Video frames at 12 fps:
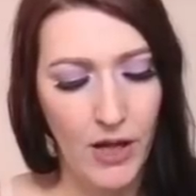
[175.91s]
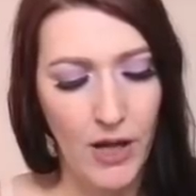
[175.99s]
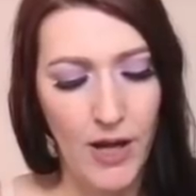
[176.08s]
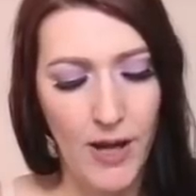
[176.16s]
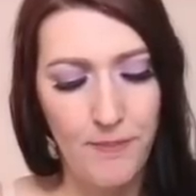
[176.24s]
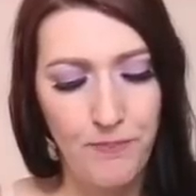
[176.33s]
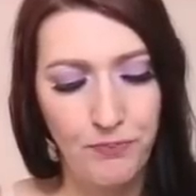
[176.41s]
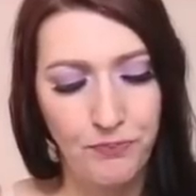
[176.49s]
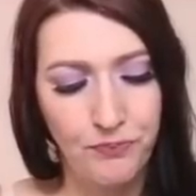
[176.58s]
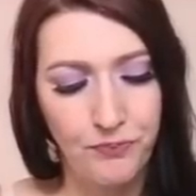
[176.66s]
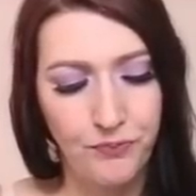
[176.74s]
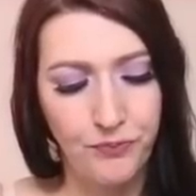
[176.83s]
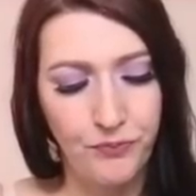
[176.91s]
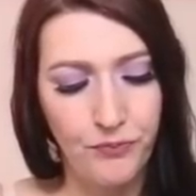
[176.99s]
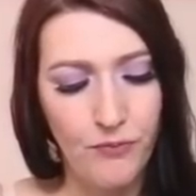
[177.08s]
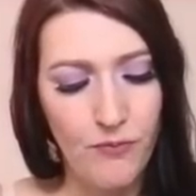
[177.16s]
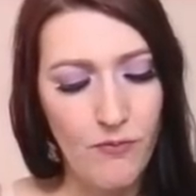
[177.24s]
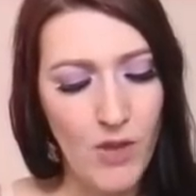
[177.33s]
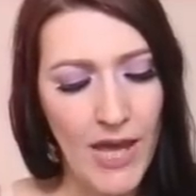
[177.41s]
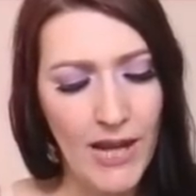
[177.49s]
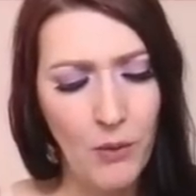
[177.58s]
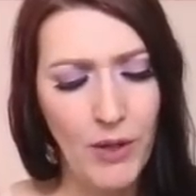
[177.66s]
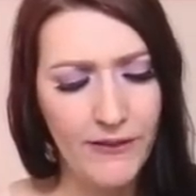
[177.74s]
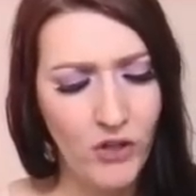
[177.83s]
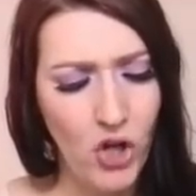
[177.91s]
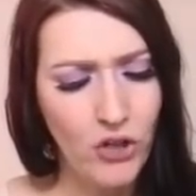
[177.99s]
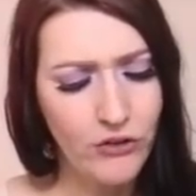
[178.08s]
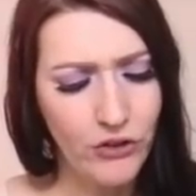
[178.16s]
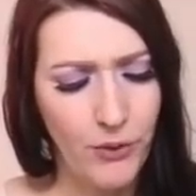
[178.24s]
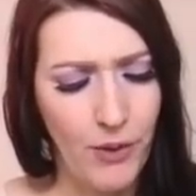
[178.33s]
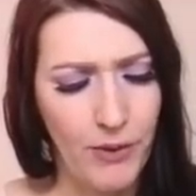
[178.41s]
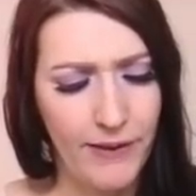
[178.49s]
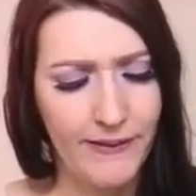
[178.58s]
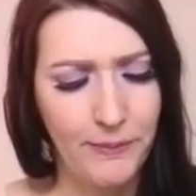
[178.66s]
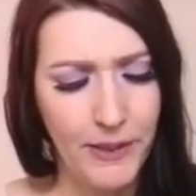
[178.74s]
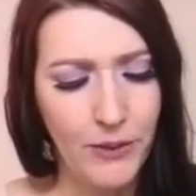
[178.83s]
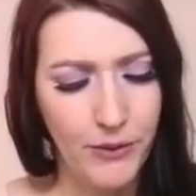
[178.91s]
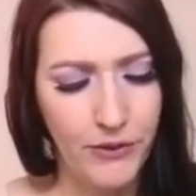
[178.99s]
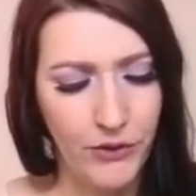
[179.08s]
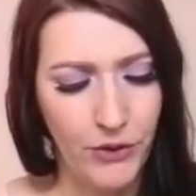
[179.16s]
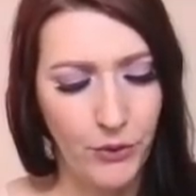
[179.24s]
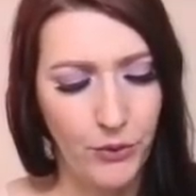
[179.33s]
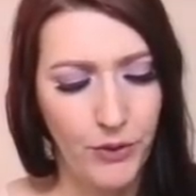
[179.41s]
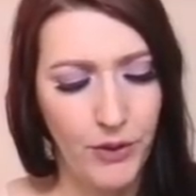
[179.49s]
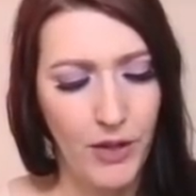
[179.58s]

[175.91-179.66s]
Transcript: Um, and I want to talk to you. I want to speak with you.